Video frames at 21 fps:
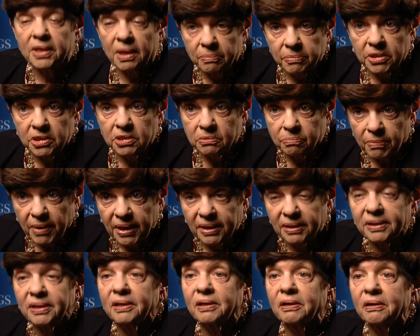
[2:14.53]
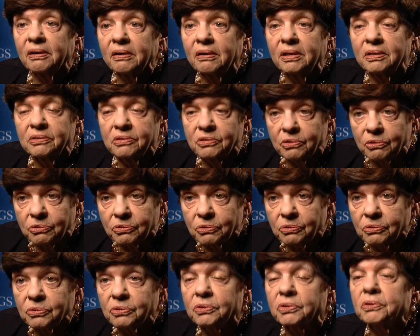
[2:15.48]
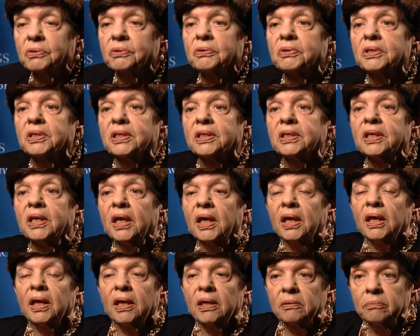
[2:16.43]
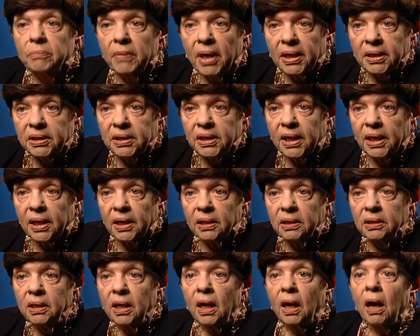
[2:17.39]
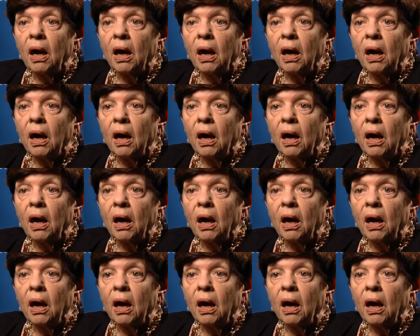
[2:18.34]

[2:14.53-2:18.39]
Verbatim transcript: That means Medicare and Social Security and Medicaid,